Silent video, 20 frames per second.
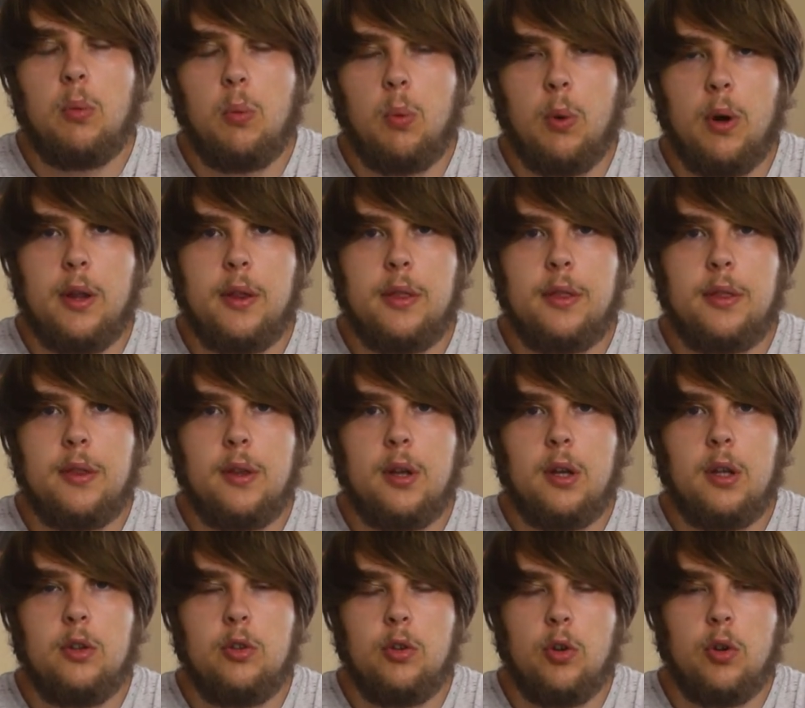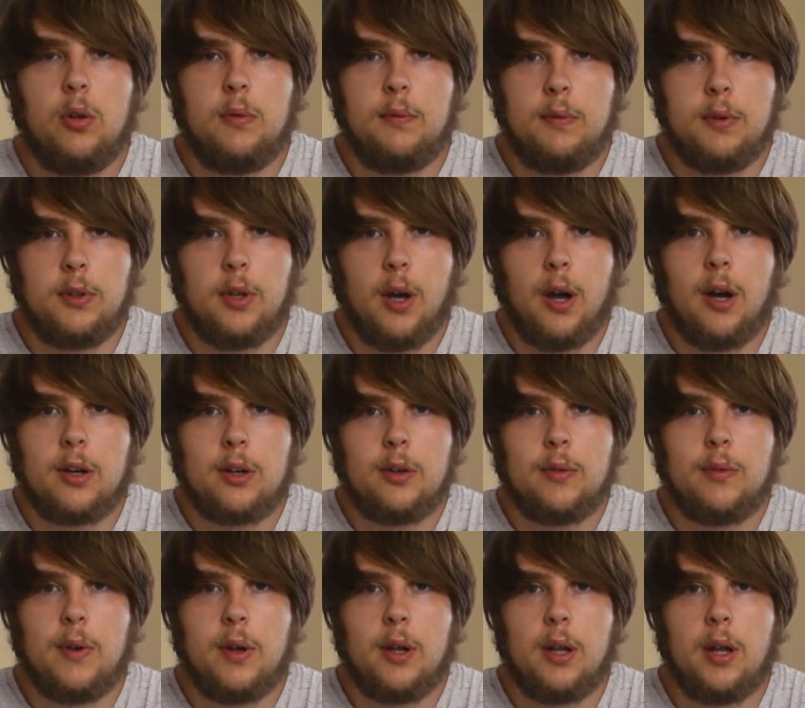with doing
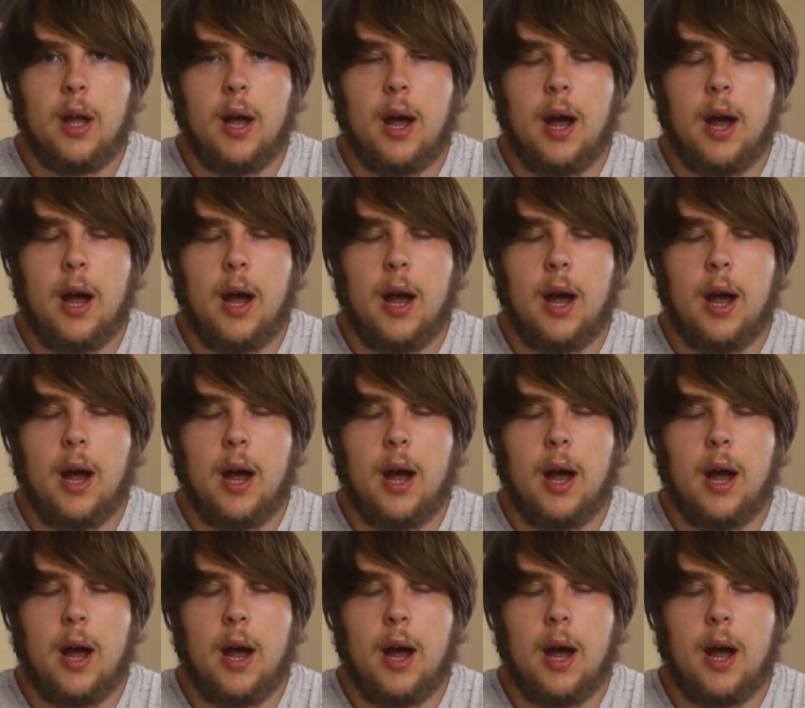photography.